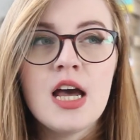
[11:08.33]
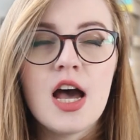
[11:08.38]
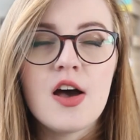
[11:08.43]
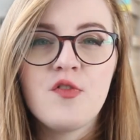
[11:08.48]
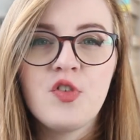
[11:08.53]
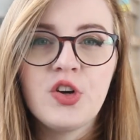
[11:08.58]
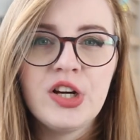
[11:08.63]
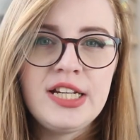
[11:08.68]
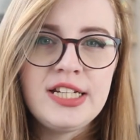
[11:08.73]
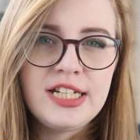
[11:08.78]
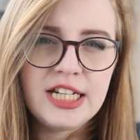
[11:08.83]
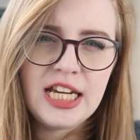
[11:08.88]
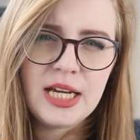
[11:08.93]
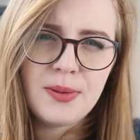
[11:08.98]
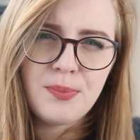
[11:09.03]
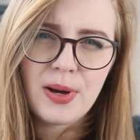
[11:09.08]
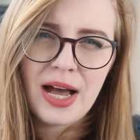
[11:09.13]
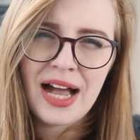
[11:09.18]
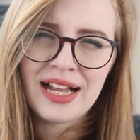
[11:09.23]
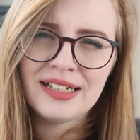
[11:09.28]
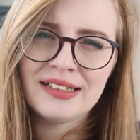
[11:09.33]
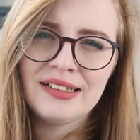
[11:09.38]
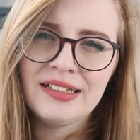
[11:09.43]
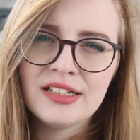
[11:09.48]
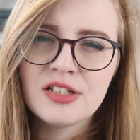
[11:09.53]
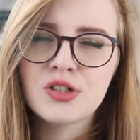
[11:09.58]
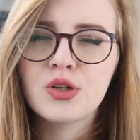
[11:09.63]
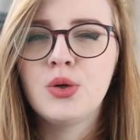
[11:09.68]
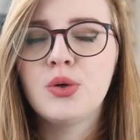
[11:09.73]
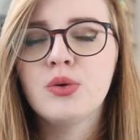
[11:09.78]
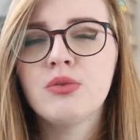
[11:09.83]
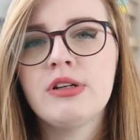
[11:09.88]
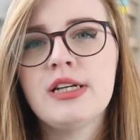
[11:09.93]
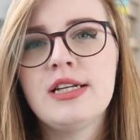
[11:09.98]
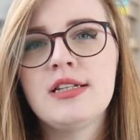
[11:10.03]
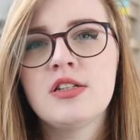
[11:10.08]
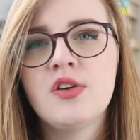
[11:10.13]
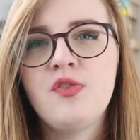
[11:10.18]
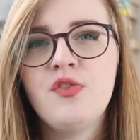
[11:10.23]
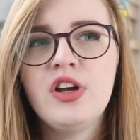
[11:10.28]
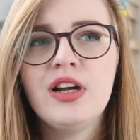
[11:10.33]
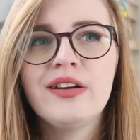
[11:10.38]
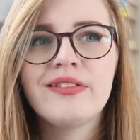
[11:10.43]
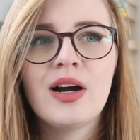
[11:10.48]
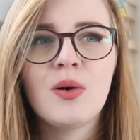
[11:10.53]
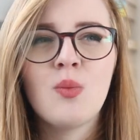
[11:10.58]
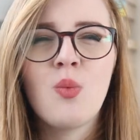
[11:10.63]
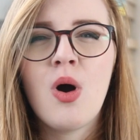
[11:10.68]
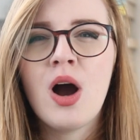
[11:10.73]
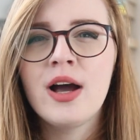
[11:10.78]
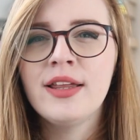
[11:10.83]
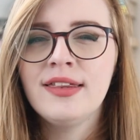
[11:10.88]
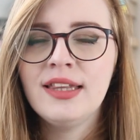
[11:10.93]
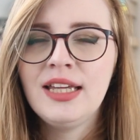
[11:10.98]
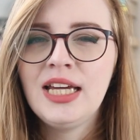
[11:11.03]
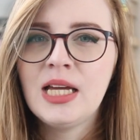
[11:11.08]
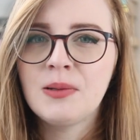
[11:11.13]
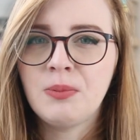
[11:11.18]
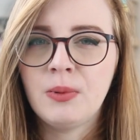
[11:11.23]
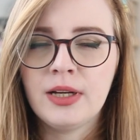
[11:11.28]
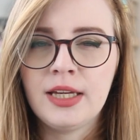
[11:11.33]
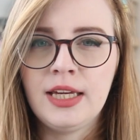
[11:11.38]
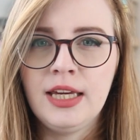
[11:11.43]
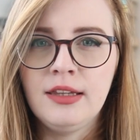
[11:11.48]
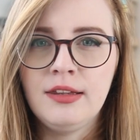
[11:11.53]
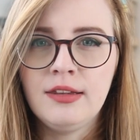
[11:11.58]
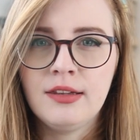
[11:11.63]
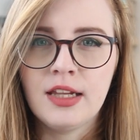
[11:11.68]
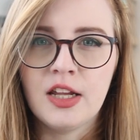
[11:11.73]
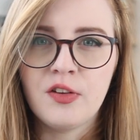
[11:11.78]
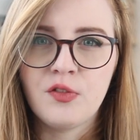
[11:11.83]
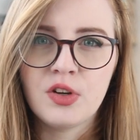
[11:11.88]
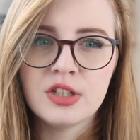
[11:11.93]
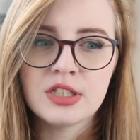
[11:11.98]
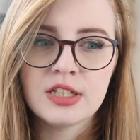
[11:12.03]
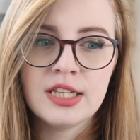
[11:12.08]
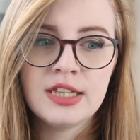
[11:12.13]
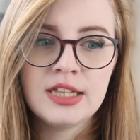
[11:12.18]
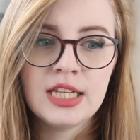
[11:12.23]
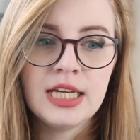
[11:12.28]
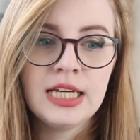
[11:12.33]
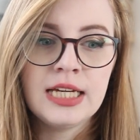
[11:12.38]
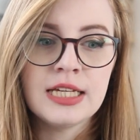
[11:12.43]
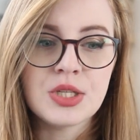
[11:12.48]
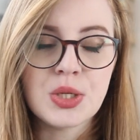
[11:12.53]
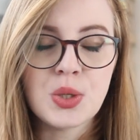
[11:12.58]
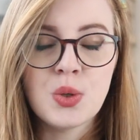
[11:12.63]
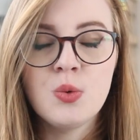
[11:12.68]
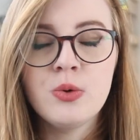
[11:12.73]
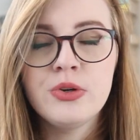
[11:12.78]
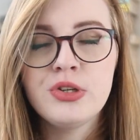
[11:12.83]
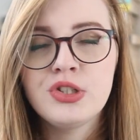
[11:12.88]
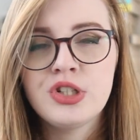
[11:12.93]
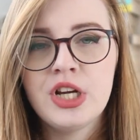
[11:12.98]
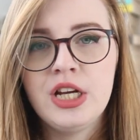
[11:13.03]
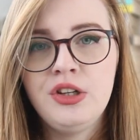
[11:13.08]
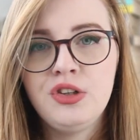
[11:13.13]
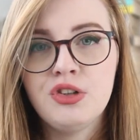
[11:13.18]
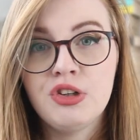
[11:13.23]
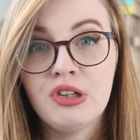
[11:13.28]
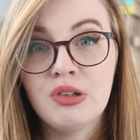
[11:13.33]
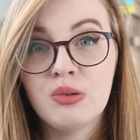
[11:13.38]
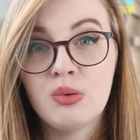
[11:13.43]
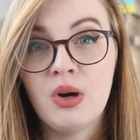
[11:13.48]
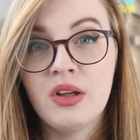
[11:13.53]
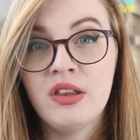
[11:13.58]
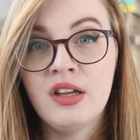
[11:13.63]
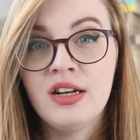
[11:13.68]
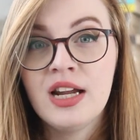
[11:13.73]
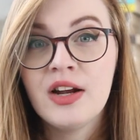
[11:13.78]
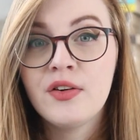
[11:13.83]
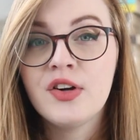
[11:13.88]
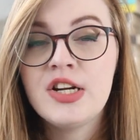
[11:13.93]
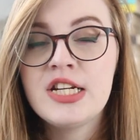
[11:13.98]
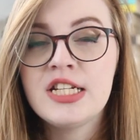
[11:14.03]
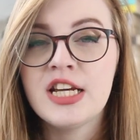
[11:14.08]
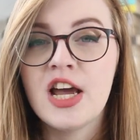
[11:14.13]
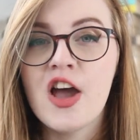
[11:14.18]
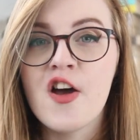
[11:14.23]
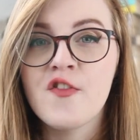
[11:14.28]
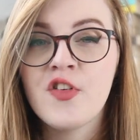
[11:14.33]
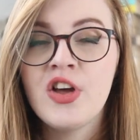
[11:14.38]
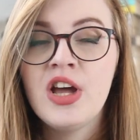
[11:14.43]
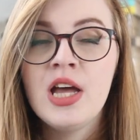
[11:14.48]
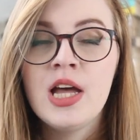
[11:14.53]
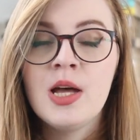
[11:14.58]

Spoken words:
a very deep analytical read, to figure out what I think about Heathcliff, because I think it's always changing throughout the narrative.